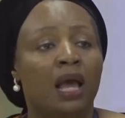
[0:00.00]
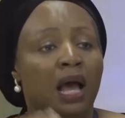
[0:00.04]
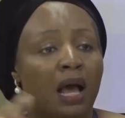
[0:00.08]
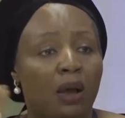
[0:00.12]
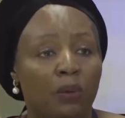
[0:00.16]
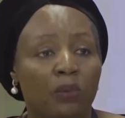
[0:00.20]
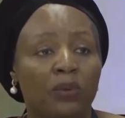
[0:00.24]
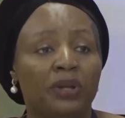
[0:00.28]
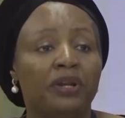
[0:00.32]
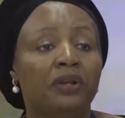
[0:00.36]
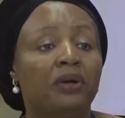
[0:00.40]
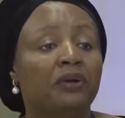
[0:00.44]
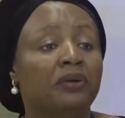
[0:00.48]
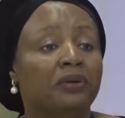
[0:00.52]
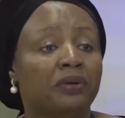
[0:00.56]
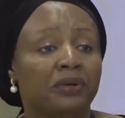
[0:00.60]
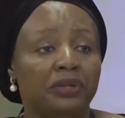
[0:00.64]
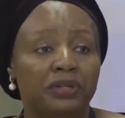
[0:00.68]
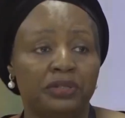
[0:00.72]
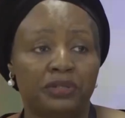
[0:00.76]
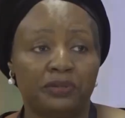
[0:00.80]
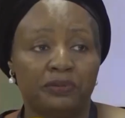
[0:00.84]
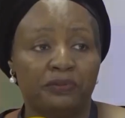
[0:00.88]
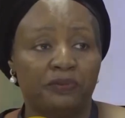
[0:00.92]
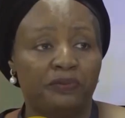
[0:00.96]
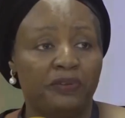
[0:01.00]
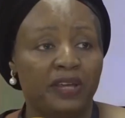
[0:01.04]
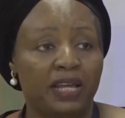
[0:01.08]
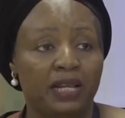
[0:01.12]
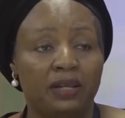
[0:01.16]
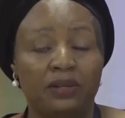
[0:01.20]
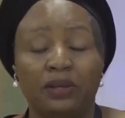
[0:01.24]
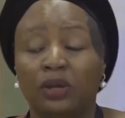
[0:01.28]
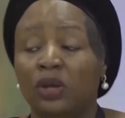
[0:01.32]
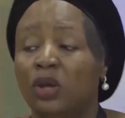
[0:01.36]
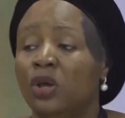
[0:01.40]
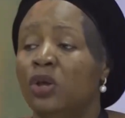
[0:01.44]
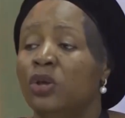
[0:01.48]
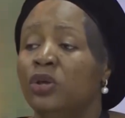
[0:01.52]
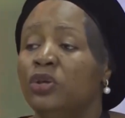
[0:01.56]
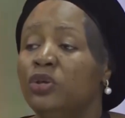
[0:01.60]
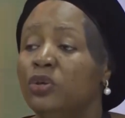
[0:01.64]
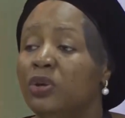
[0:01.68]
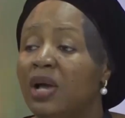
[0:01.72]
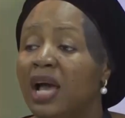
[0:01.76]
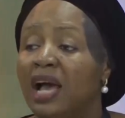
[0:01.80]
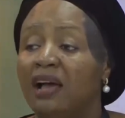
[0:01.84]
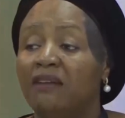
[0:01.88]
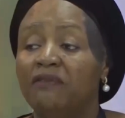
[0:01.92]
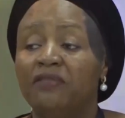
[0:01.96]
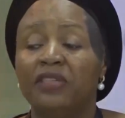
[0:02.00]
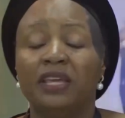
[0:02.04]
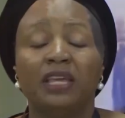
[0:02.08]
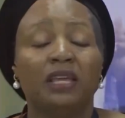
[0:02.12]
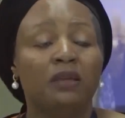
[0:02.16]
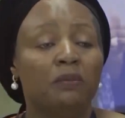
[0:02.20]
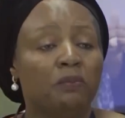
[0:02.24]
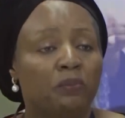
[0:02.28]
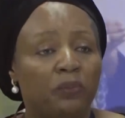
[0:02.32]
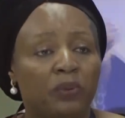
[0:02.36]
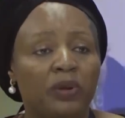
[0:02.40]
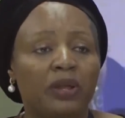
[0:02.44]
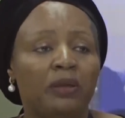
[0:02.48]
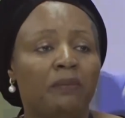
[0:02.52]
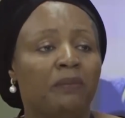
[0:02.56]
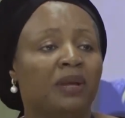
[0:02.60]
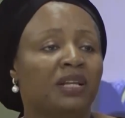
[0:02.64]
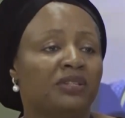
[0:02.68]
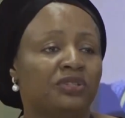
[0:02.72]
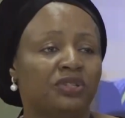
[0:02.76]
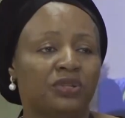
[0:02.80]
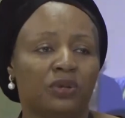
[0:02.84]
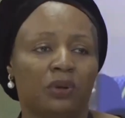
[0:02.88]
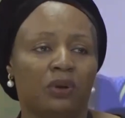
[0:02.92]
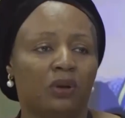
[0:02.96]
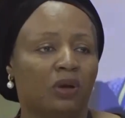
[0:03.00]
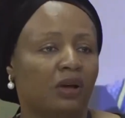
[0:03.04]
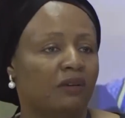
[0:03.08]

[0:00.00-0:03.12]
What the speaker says: And we're not going to fail you. You have the imprimatur